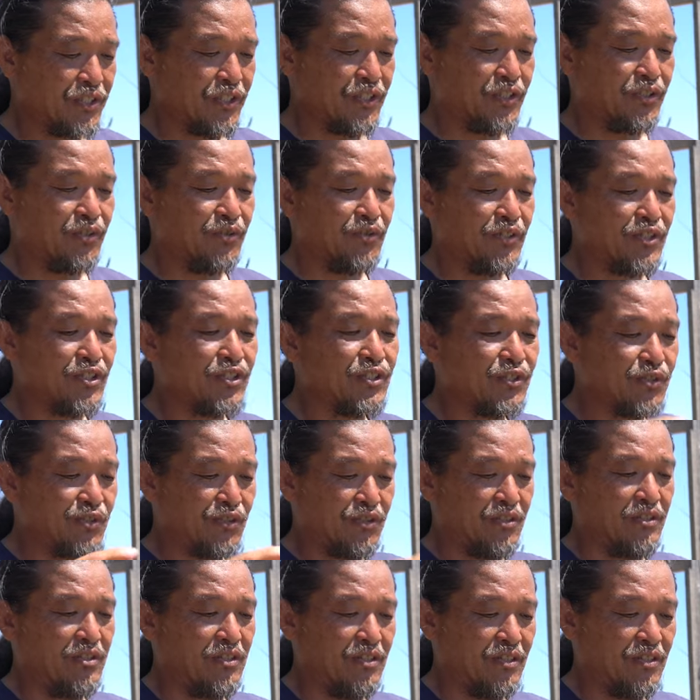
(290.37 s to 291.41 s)
to
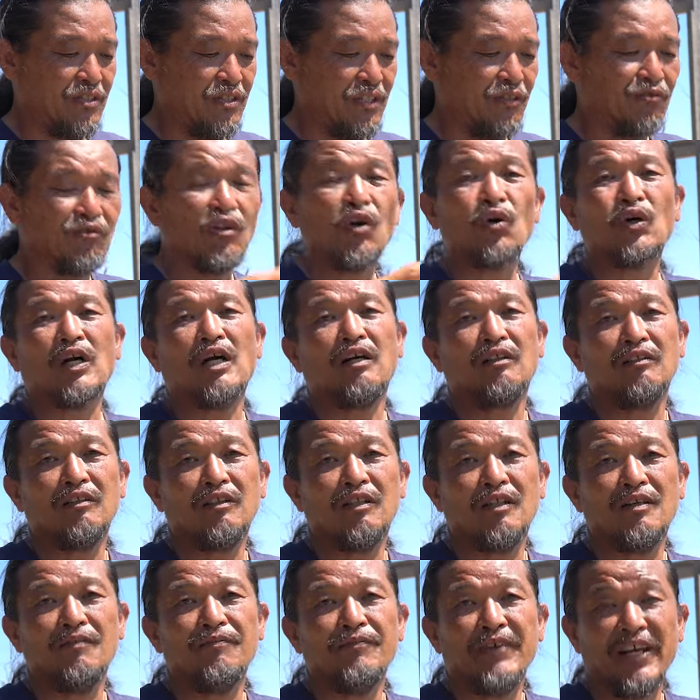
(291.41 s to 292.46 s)
use the local
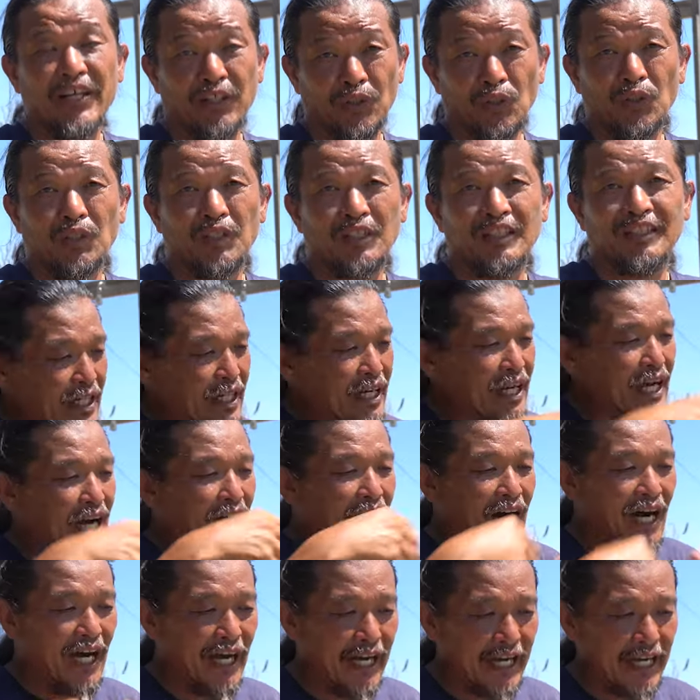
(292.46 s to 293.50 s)
vehicle.
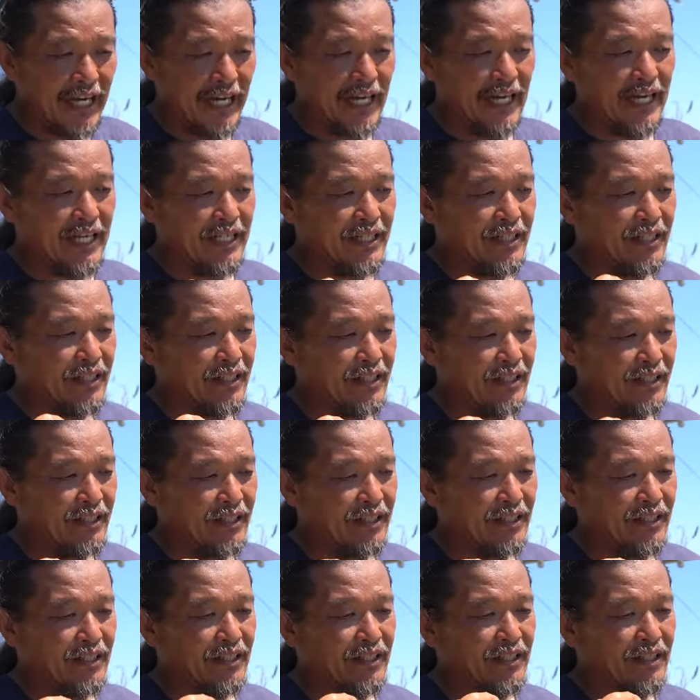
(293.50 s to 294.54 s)
I and
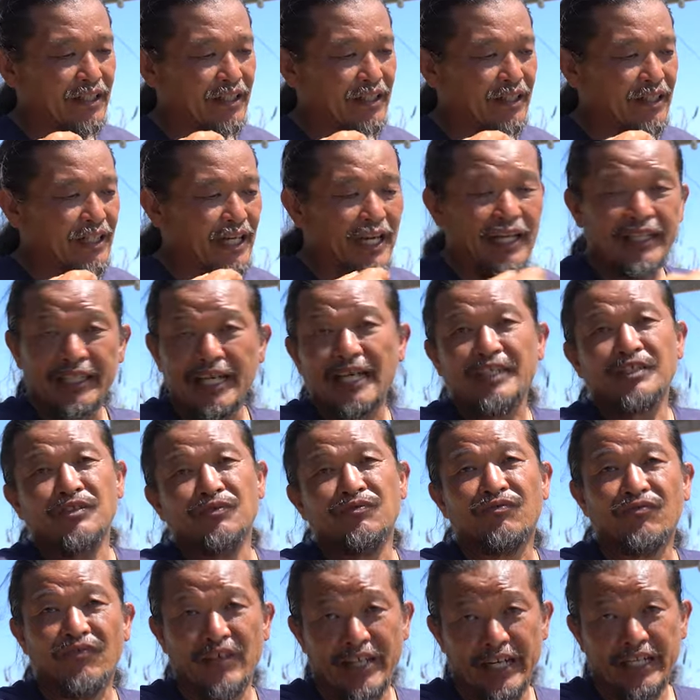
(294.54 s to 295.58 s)
another
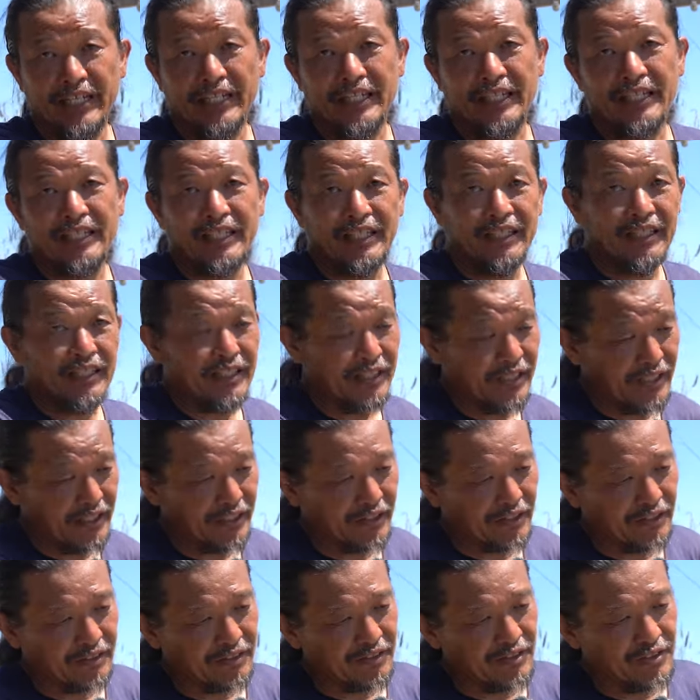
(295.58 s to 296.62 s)
friend to
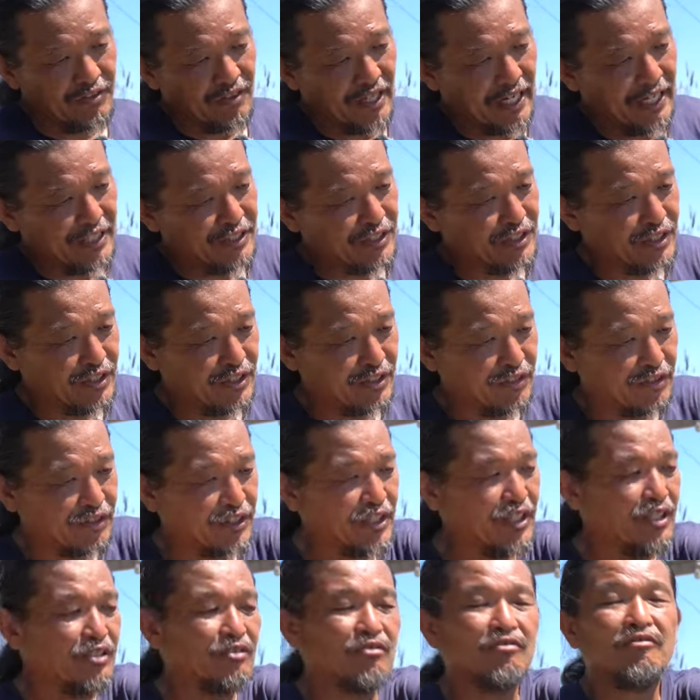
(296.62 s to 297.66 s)
try to
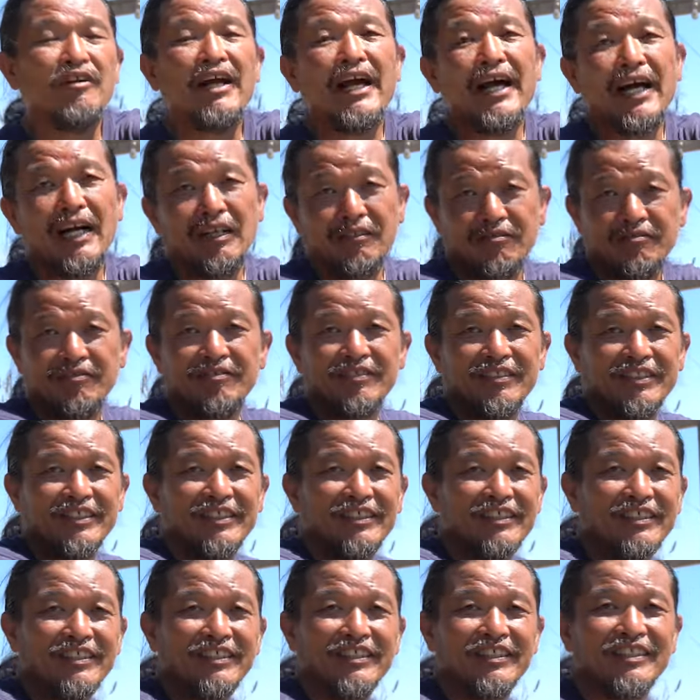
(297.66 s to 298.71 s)
go around
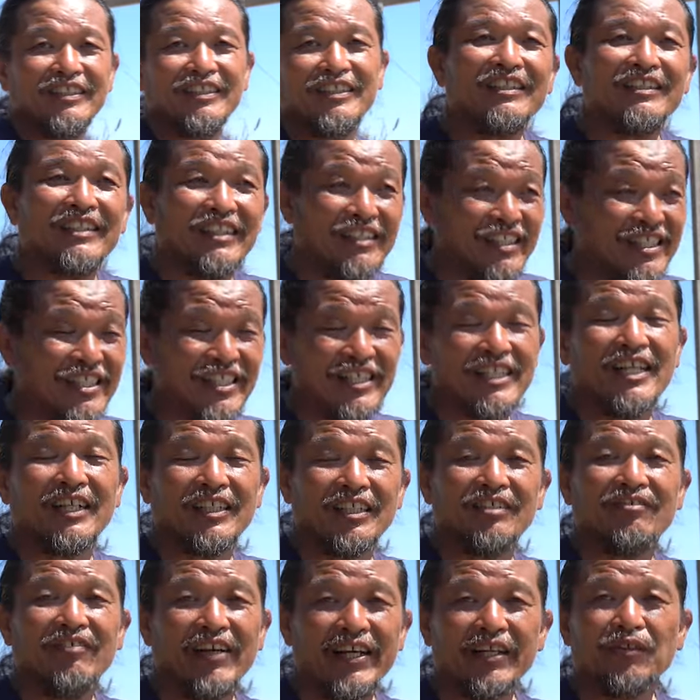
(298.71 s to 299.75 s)
the
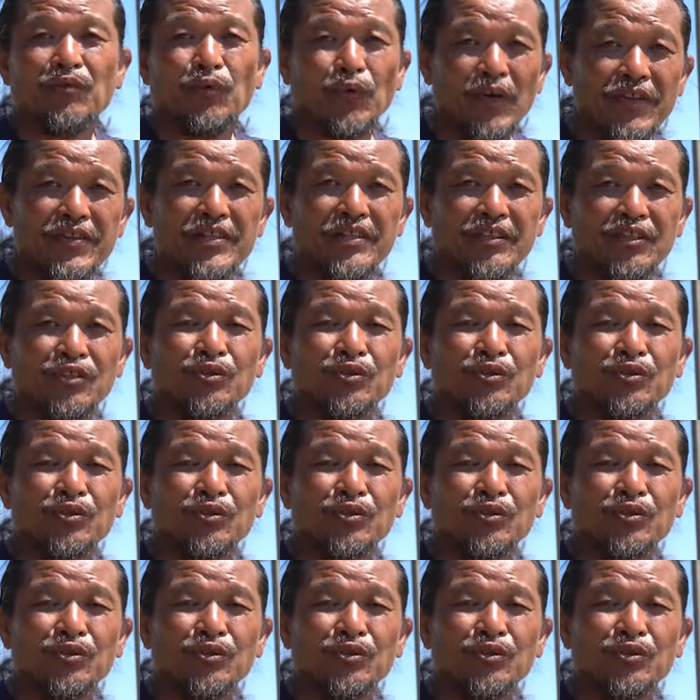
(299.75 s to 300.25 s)
Titicaca Lake with a